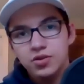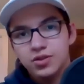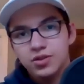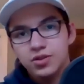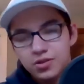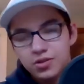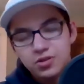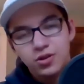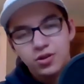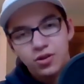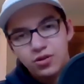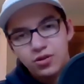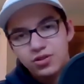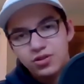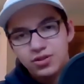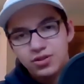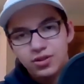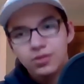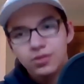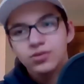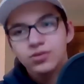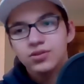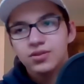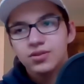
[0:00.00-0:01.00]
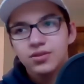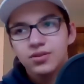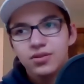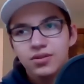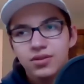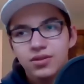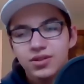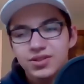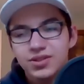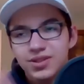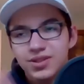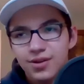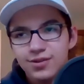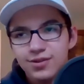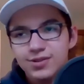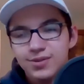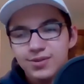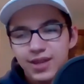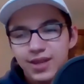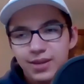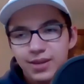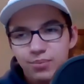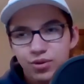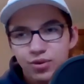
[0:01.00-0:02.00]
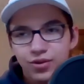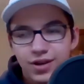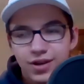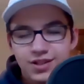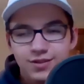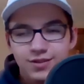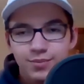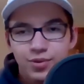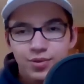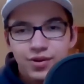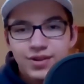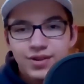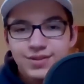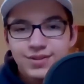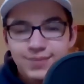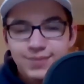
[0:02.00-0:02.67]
those like progressive points,